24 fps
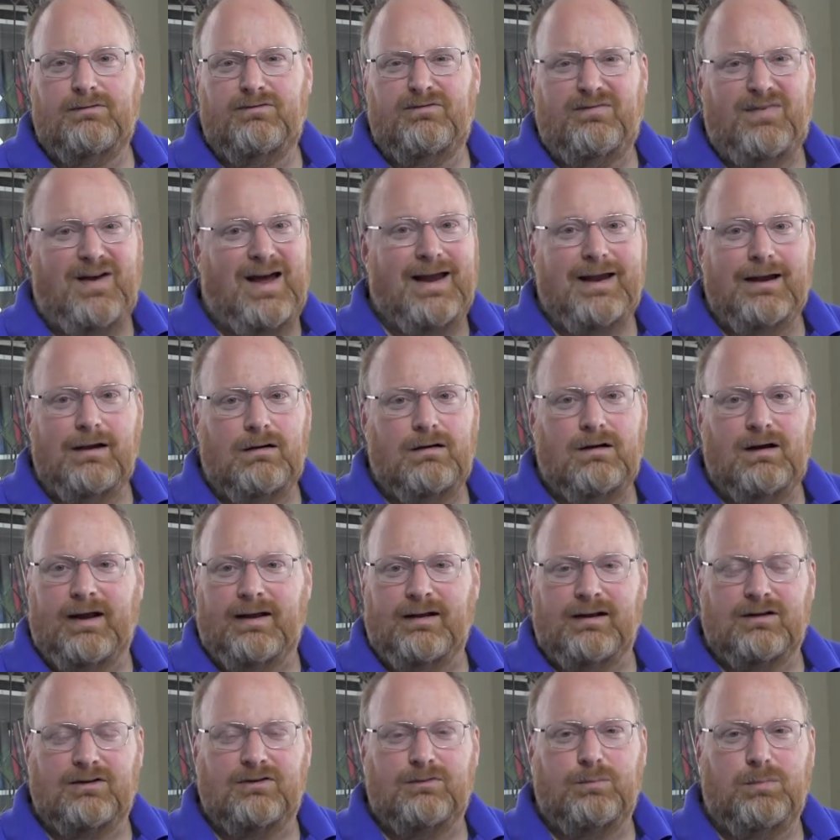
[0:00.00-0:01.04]

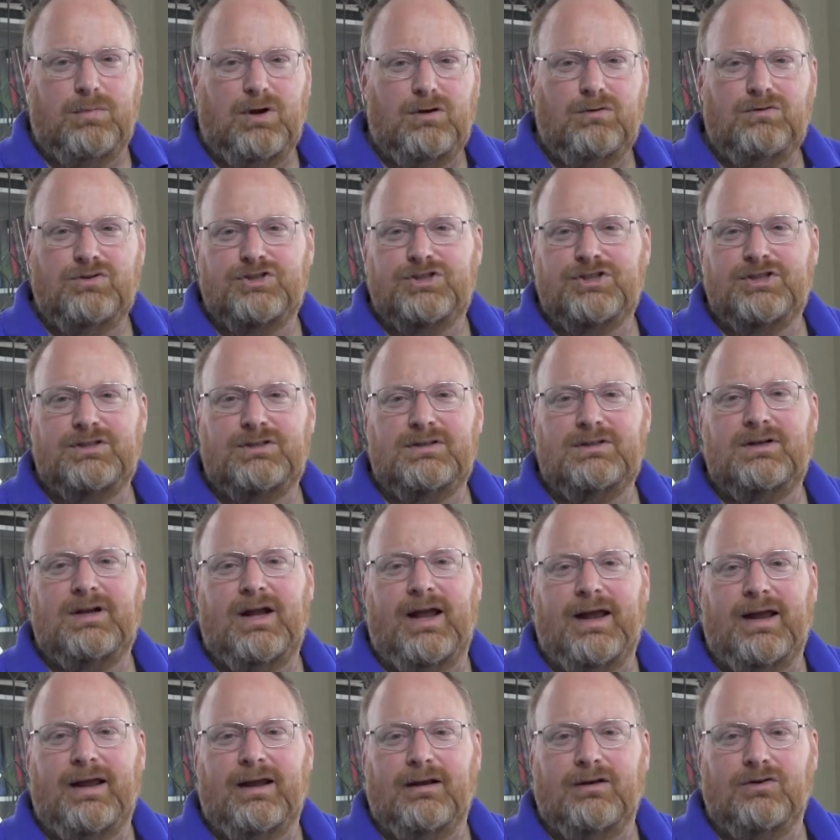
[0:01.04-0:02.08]
fire and
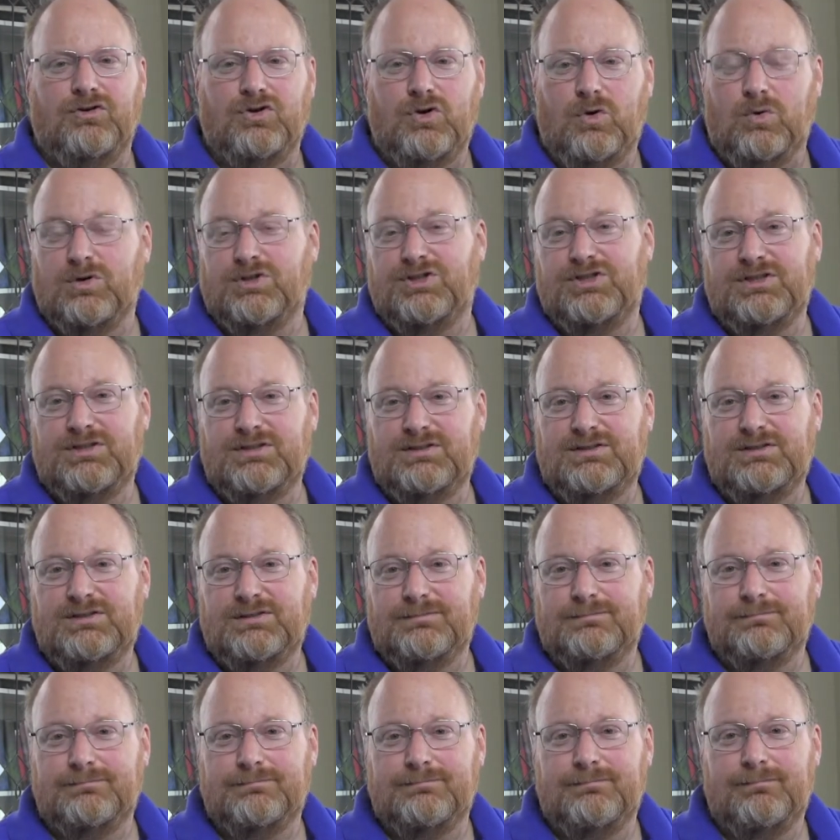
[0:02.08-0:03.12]
explosion and
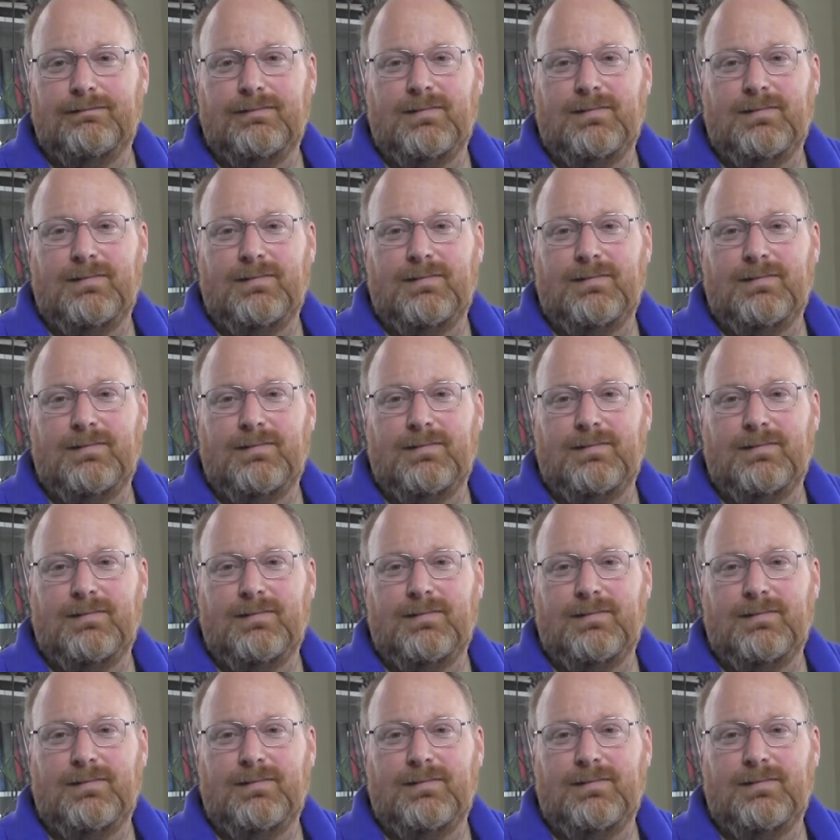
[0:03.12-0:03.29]
torches.